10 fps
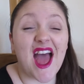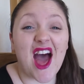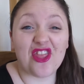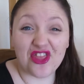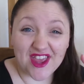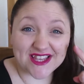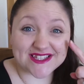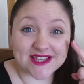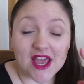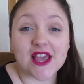And
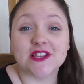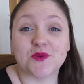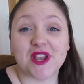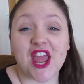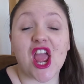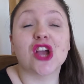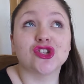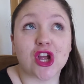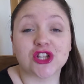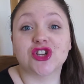this is with a
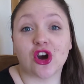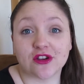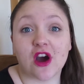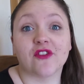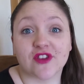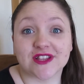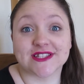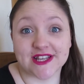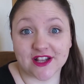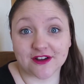ton of
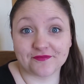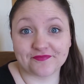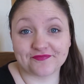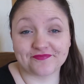concealer.